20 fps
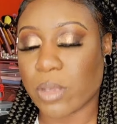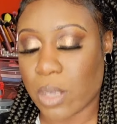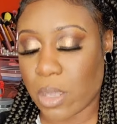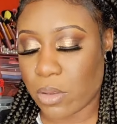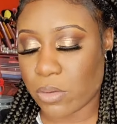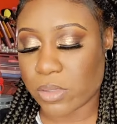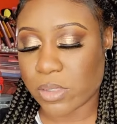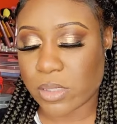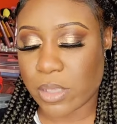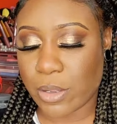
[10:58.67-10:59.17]

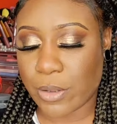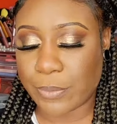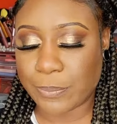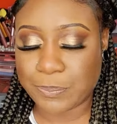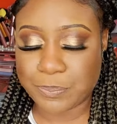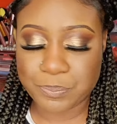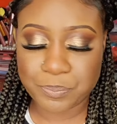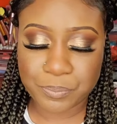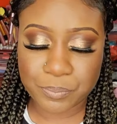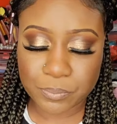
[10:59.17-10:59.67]
glow,
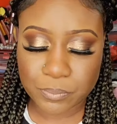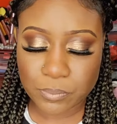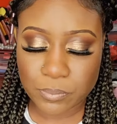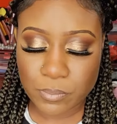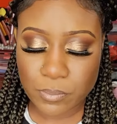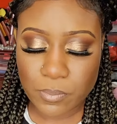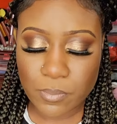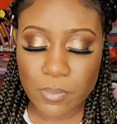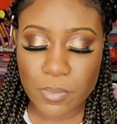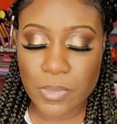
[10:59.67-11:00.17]
so
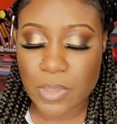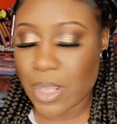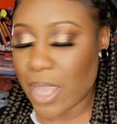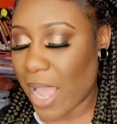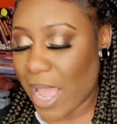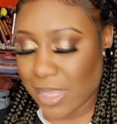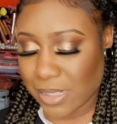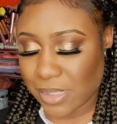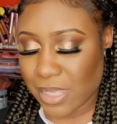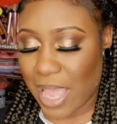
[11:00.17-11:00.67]

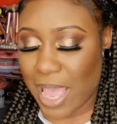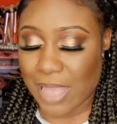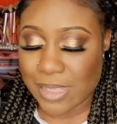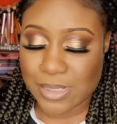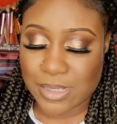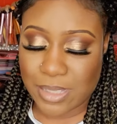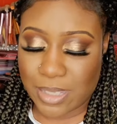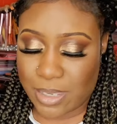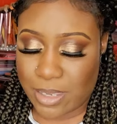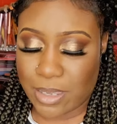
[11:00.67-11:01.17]
I, I
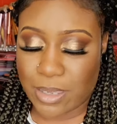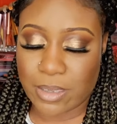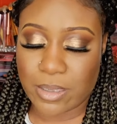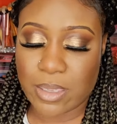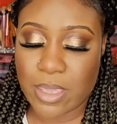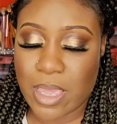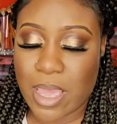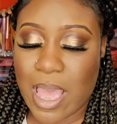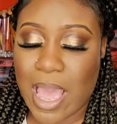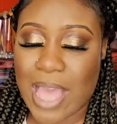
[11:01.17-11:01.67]
see it.
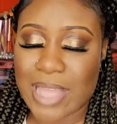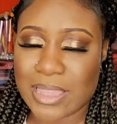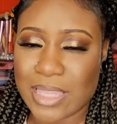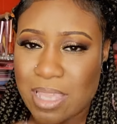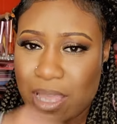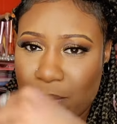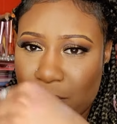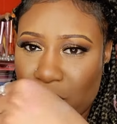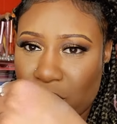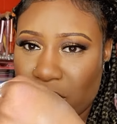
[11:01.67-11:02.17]
I
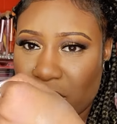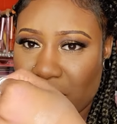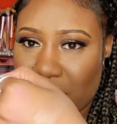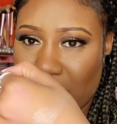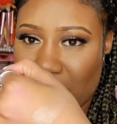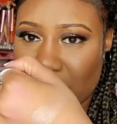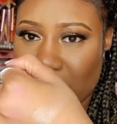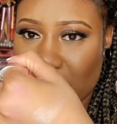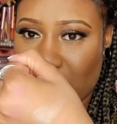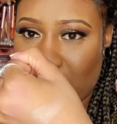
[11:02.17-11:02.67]
think I'm going to
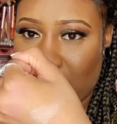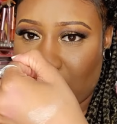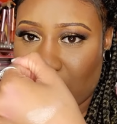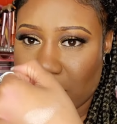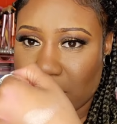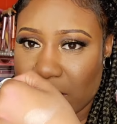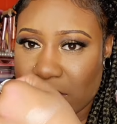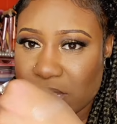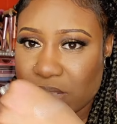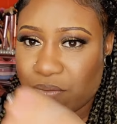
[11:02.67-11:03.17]
like
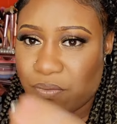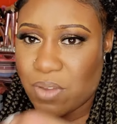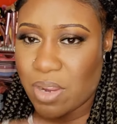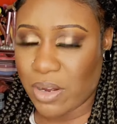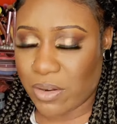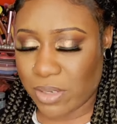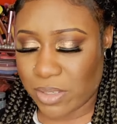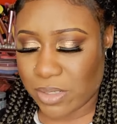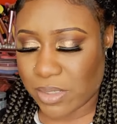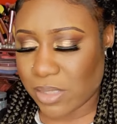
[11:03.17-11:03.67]
that. That's
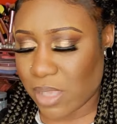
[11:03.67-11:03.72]
very